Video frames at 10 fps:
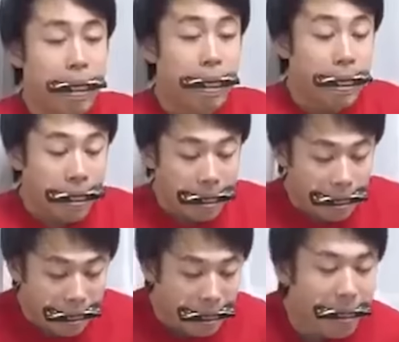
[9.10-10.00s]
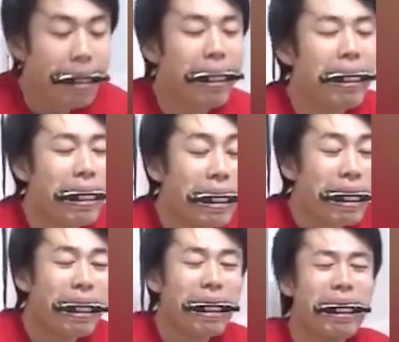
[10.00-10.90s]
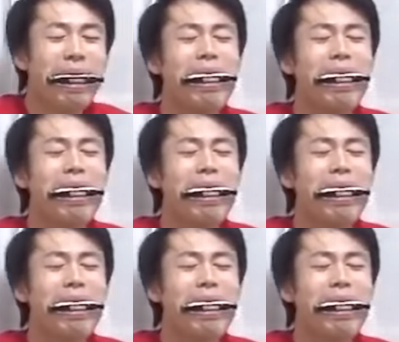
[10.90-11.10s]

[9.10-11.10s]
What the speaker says: No words are spoken by the person on screen.